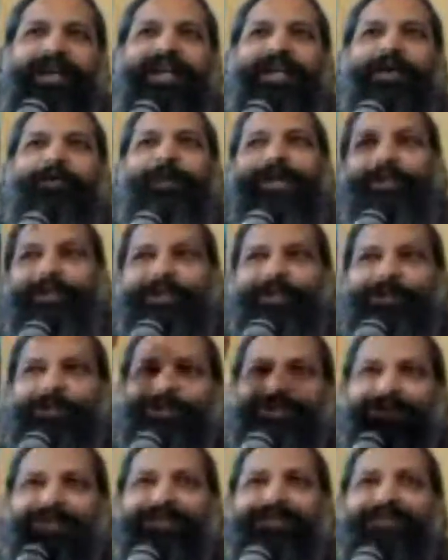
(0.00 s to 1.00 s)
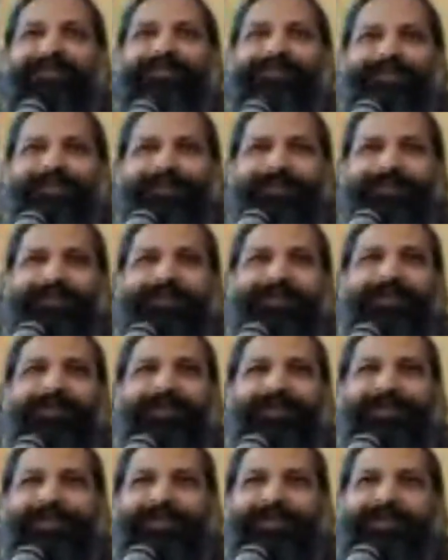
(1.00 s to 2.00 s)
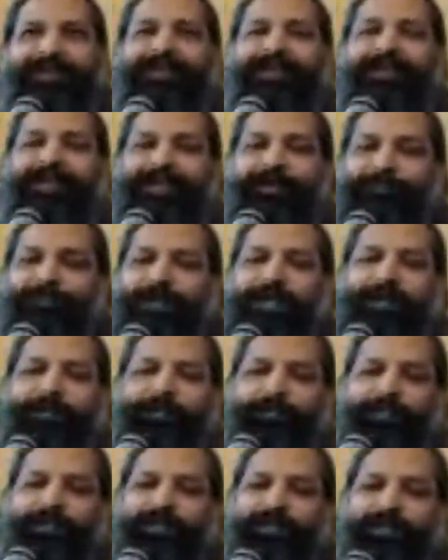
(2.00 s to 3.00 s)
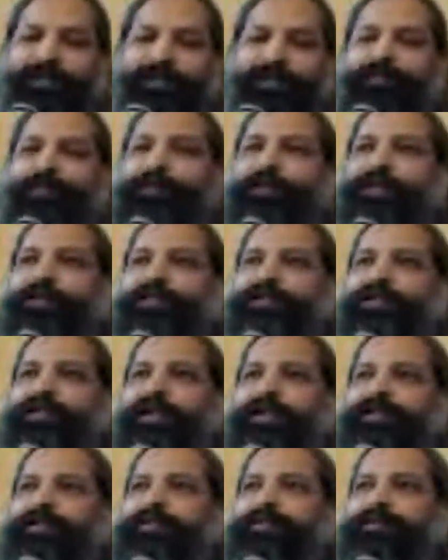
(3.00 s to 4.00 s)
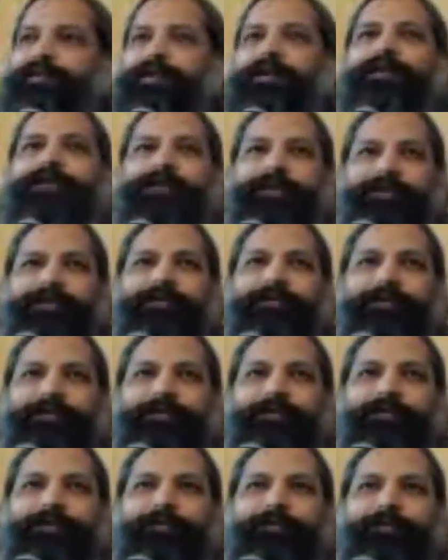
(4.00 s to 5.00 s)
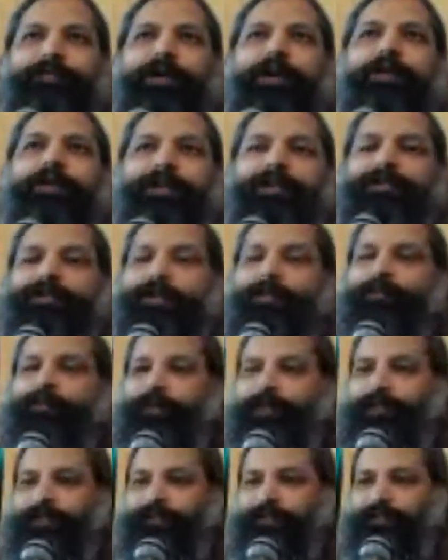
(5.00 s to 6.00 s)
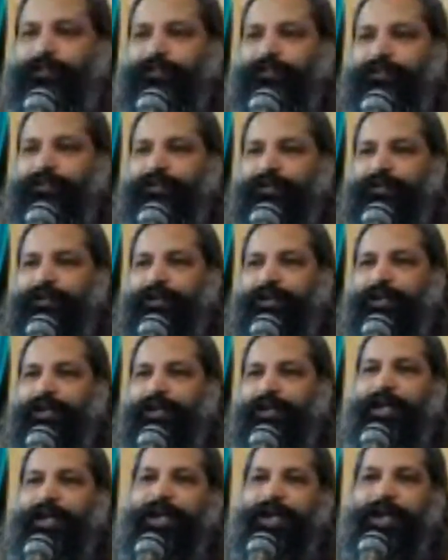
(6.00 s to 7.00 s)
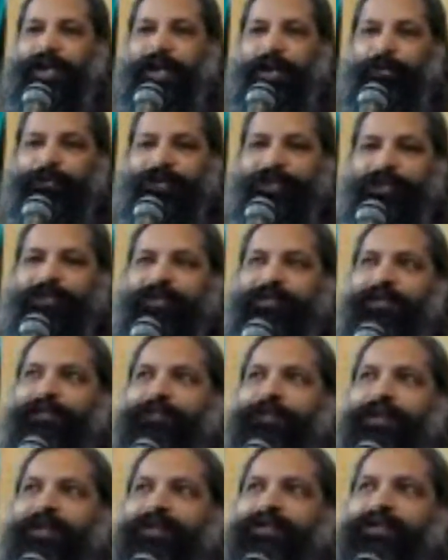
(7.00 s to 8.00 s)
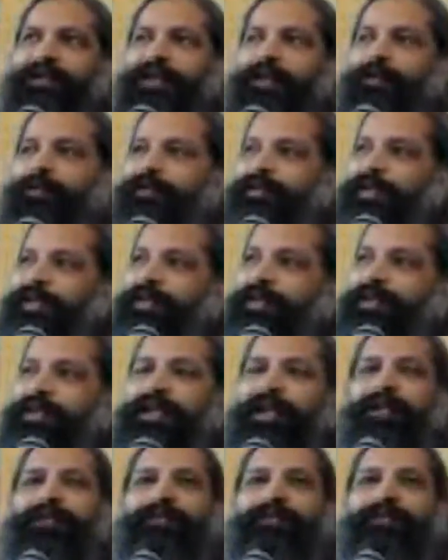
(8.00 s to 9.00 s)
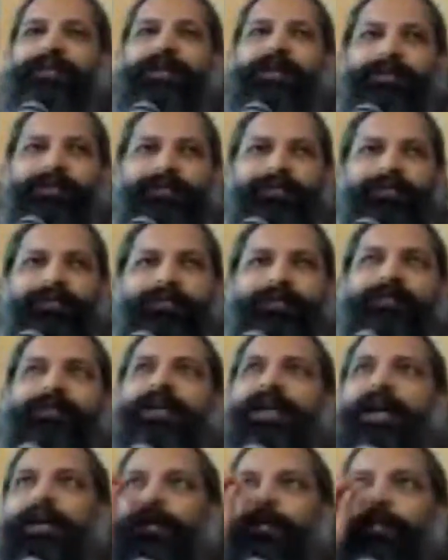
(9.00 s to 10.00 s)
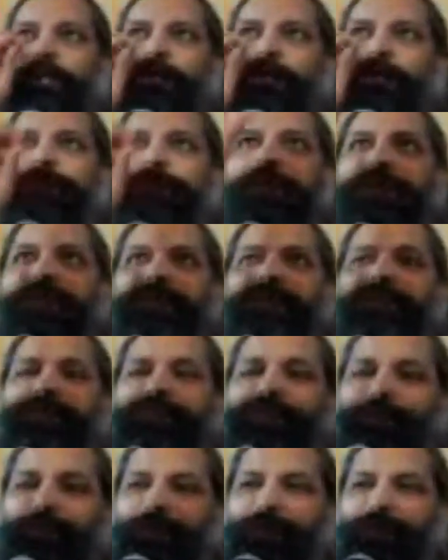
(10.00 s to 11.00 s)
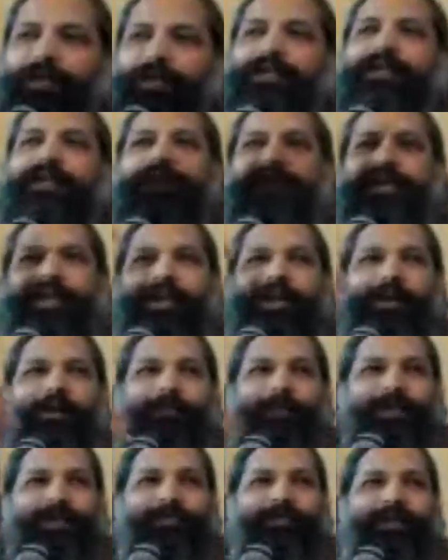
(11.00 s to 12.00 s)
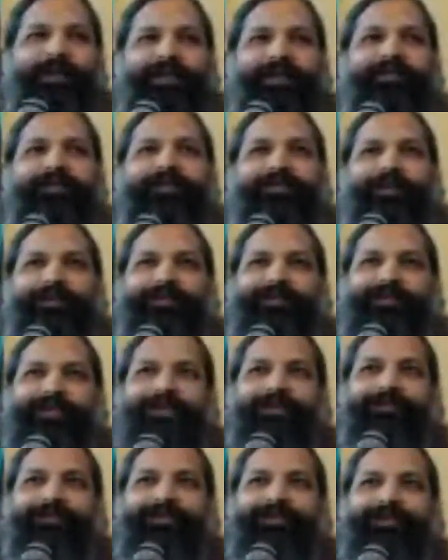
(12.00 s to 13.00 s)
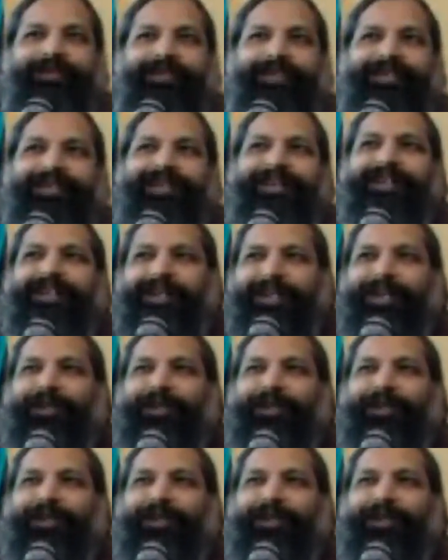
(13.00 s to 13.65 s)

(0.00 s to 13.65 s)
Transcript: And I went into these key beams that education has brought us up with, and how that is affecting our thinking as adults, our perspective of the world, our perspective of ourselves.